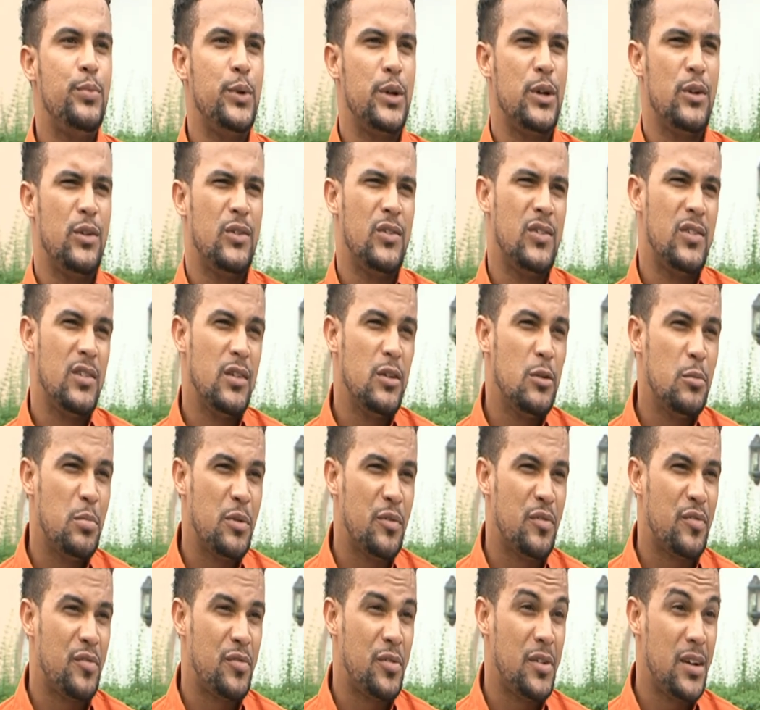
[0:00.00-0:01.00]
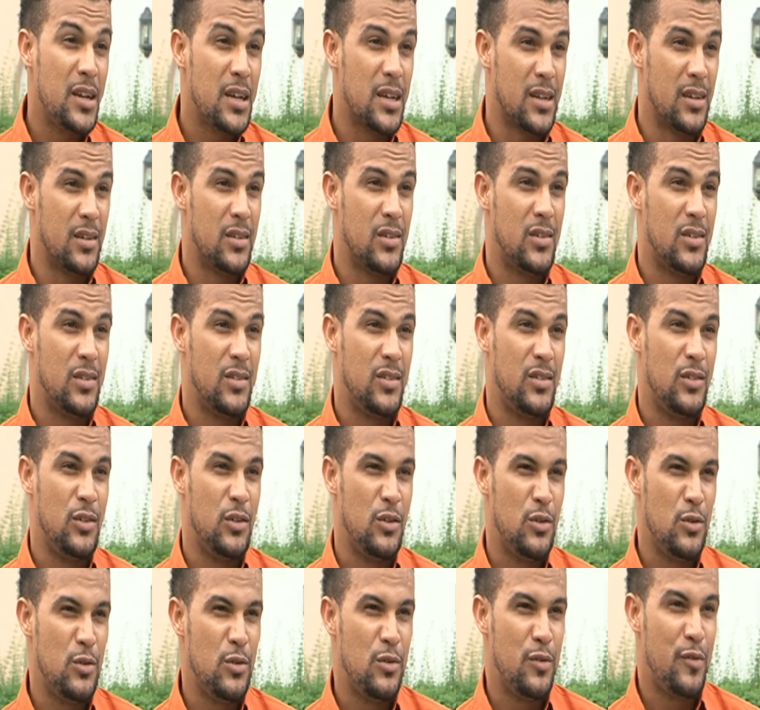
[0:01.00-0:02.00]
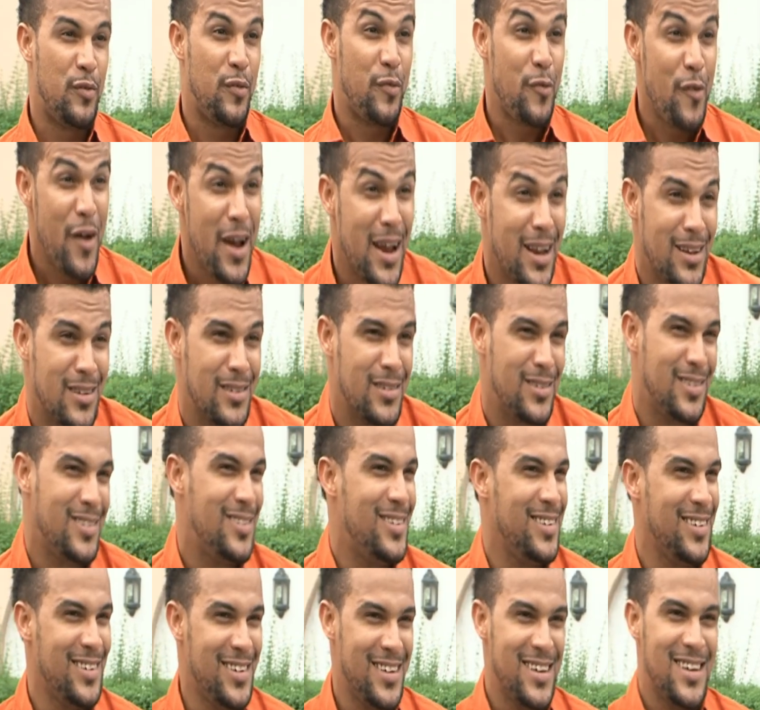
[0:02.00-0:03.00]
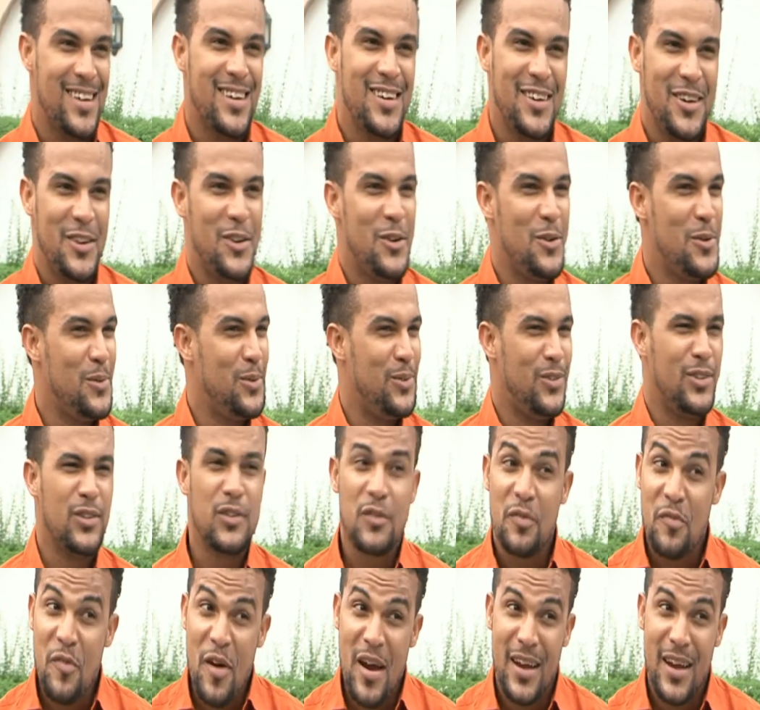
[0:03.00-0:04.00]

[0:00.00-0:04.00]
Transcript: we could still be friends, you know? Friends! You know? Just